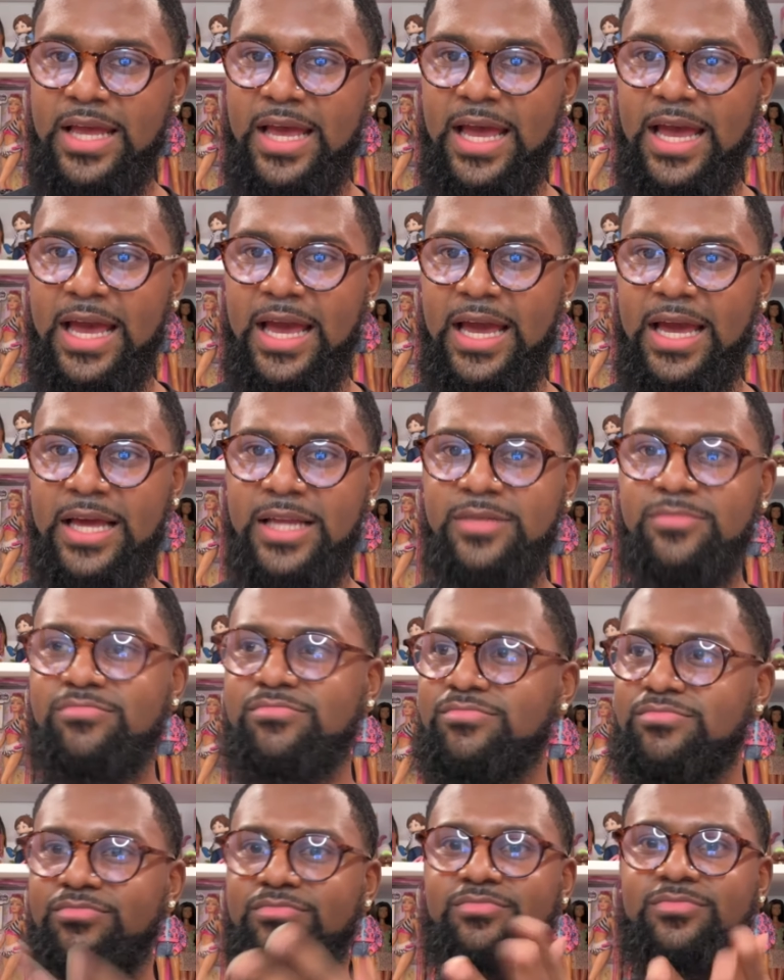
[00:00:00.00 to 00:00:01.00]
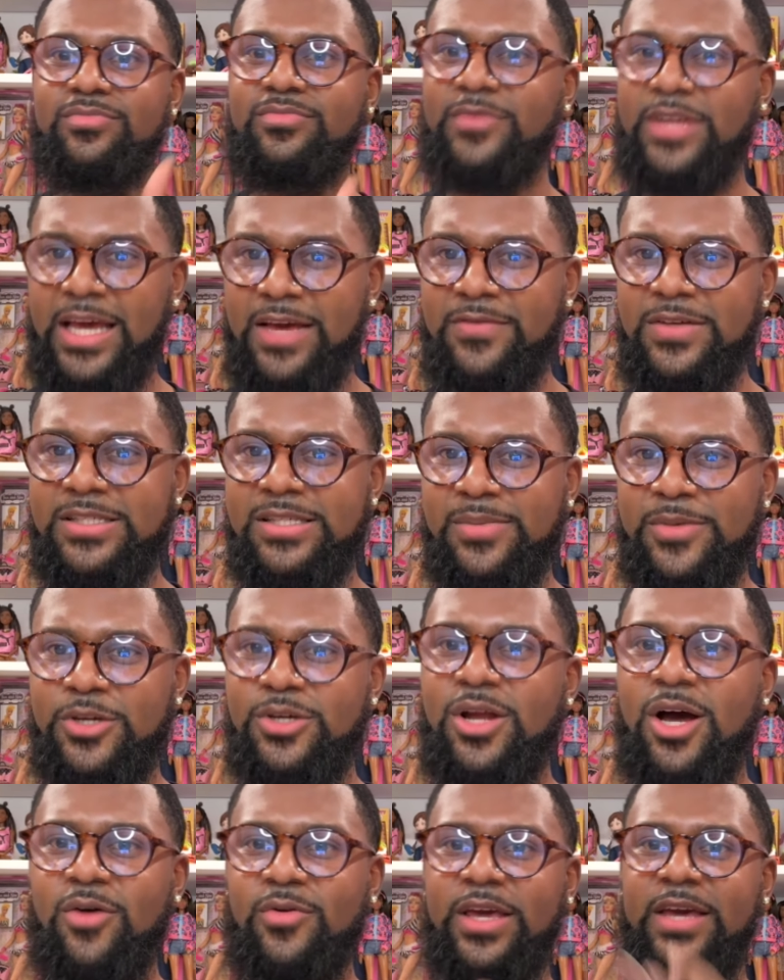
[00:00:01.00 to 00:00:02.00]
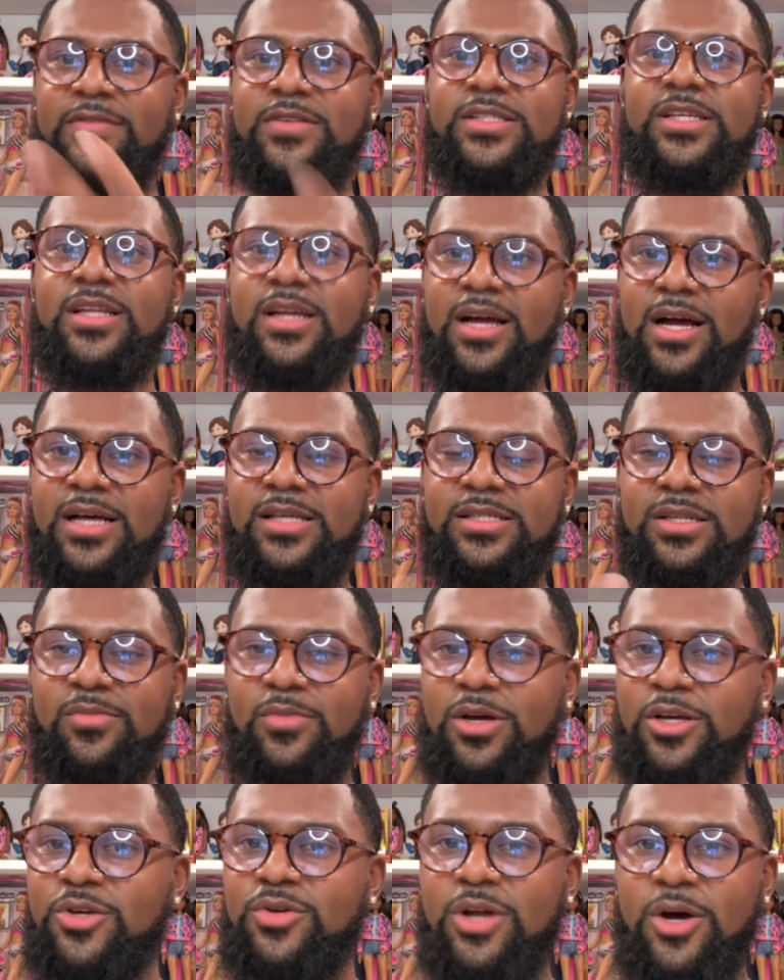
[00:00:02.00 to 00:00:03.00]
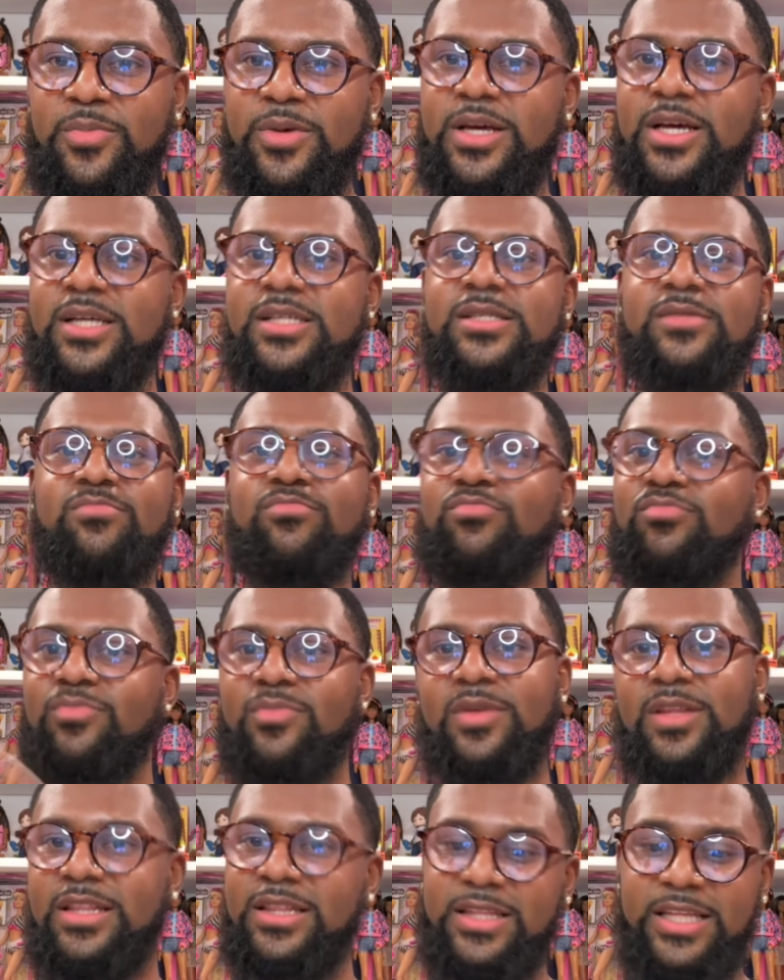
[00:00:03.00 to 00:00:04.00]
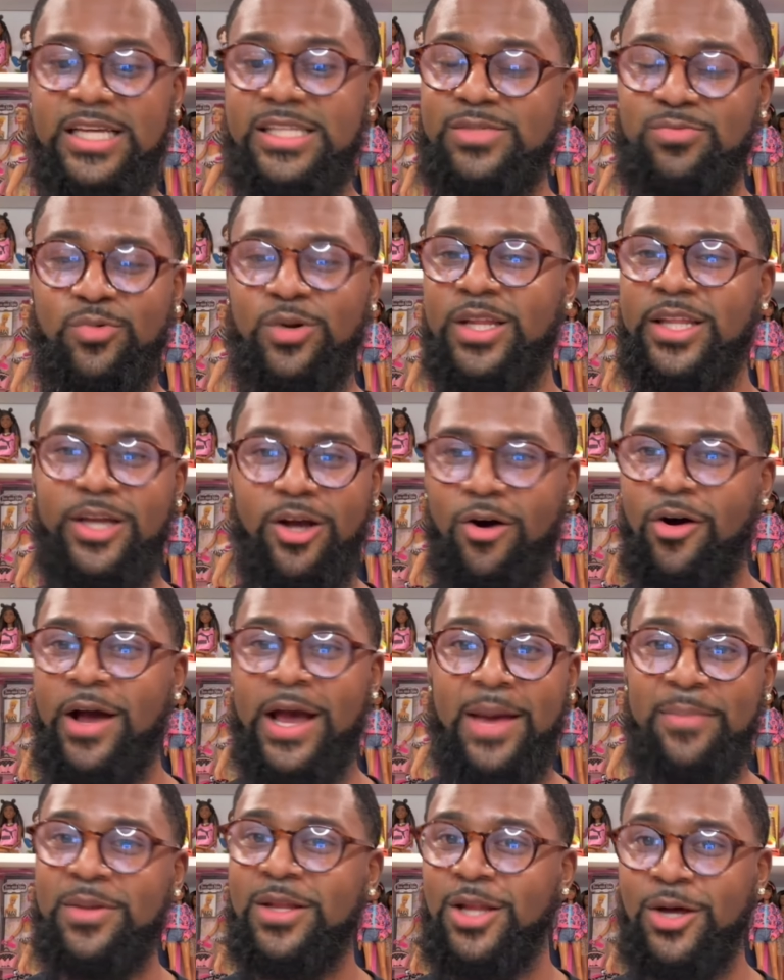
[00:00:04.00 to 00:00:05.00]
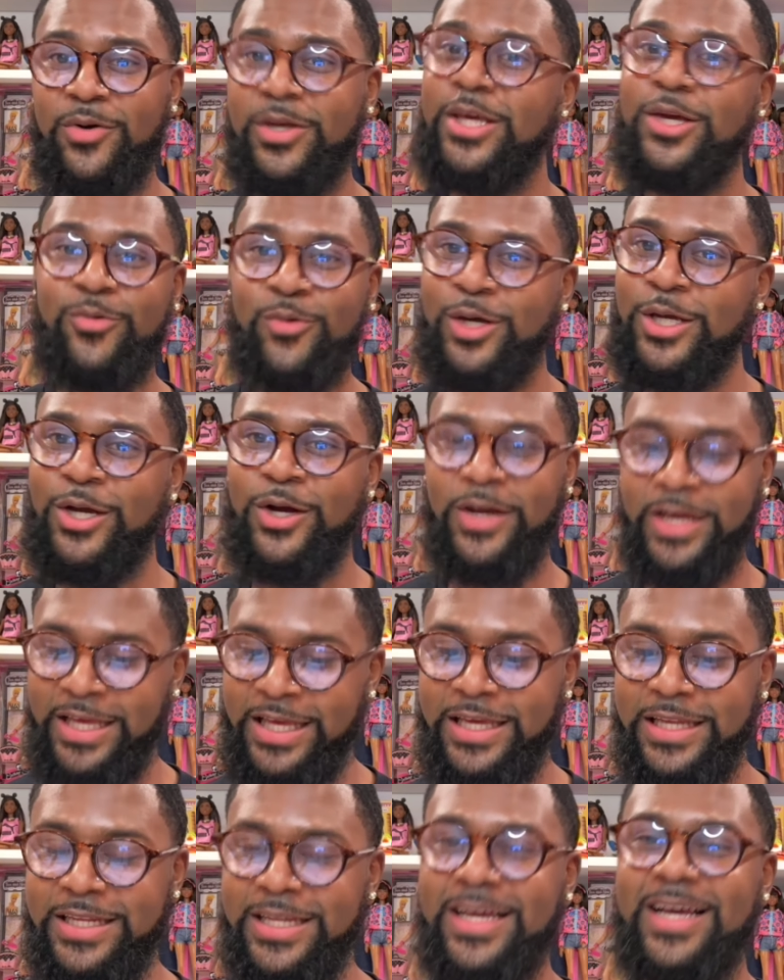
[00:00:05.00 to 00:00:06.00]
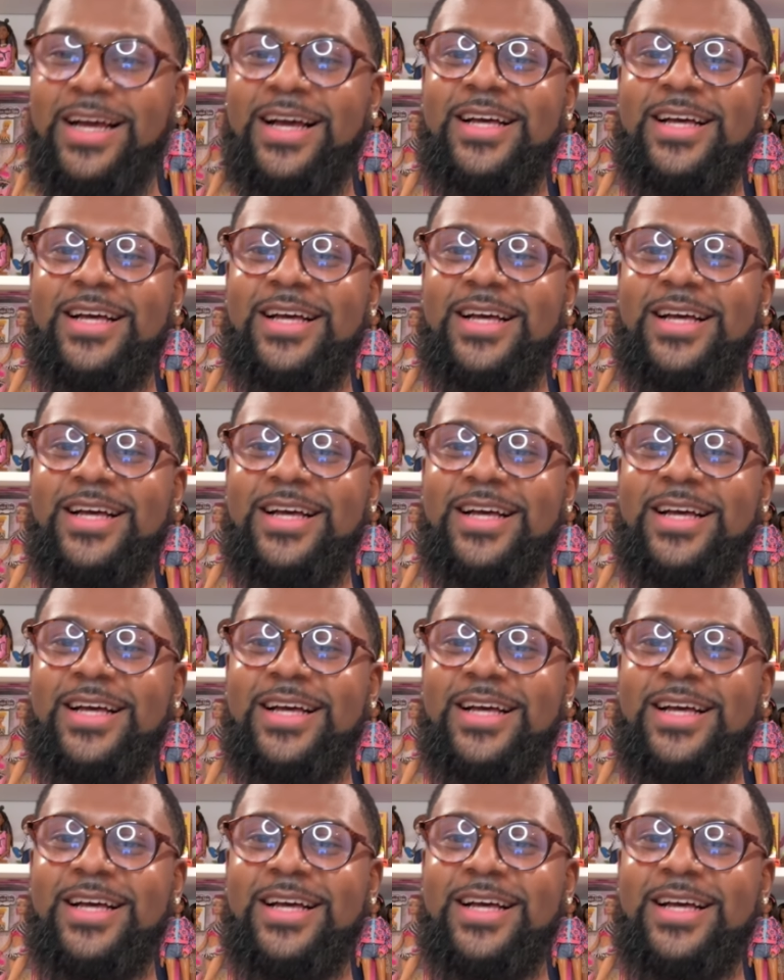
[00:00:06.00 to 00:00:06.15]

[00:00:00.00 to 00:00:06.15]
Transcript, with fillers: and give it to me, you know, give it to the customer, you know, because this really all happened low key when you're in.